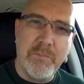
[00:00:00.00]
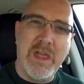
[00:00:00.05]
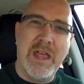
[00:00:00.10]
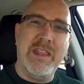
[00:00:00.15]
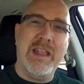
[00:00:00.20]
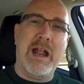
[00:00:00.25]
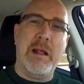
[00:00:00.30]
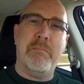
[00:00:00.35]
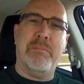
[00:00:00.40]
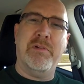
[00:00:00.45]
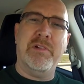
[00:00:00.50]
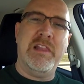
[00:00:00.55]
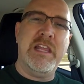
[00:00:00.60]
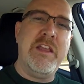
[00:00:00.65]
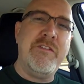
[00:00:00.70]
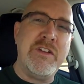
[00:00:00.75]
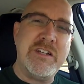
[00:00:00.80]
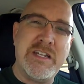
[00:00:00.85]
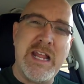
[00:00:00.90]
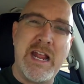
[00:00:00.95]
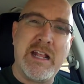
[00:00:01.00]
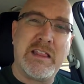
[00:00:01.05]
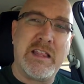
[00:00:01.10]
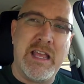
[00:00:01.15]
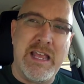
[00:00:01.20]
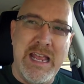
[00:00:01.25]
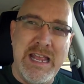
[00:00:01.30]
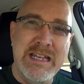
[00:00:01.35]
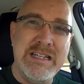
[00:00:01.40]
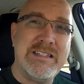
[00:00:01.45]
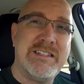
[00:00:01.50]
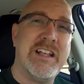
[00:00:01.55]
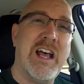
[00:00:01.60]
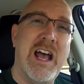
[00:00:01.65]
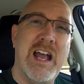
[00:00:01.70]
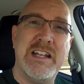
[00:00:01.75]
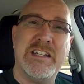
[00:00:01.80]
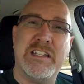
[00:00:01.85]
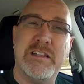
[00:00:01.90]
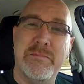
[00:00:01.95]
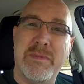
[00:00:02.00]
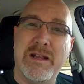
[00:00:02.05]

And I believe you take the insides of the